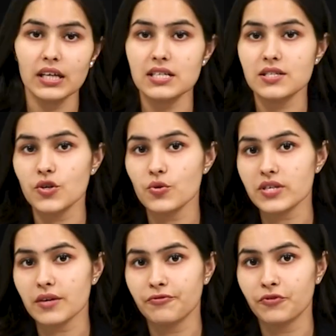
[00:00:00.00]
It is
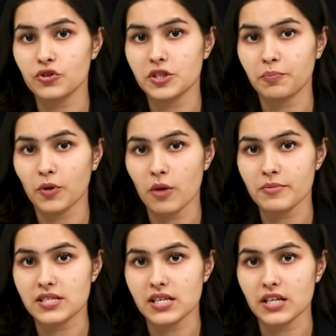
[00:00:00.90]
using food
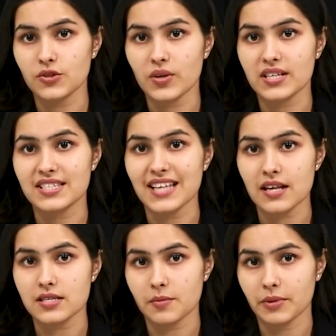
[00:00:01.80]
diplomacy to
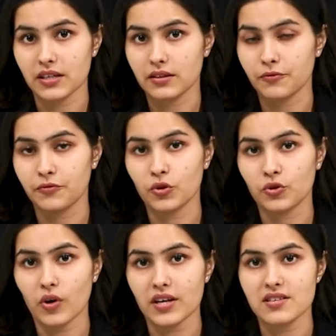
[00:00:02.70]
exacerbate the food
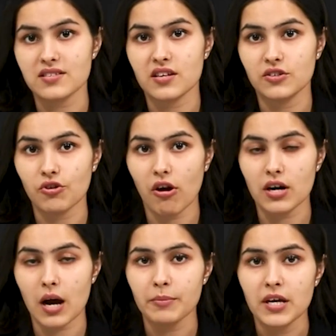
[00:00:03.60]
crisis in
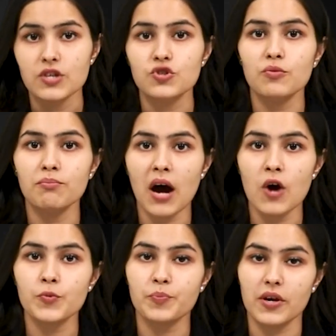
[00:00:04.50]
Europe to
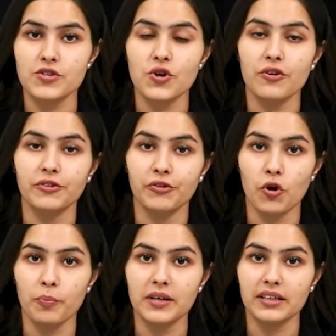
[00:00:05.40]
mount pressure on
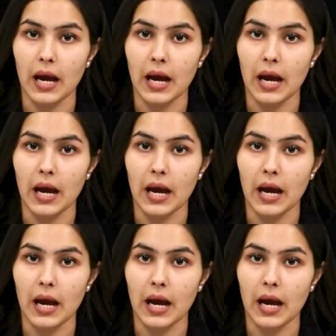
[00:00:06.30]
European